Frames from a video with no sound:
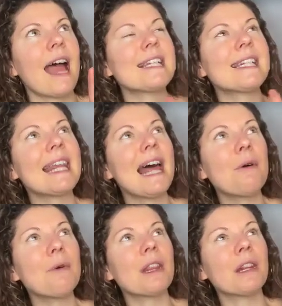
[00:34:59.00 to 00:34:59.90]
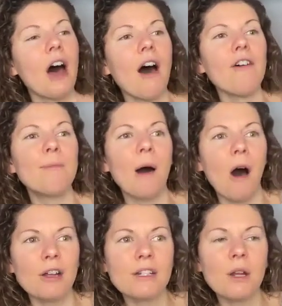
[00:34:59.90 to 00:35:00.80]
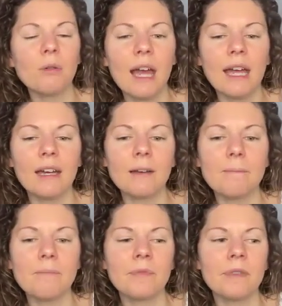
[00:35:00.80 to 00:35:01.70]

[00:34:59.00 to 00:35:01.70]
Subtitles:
I say that with love, but also like,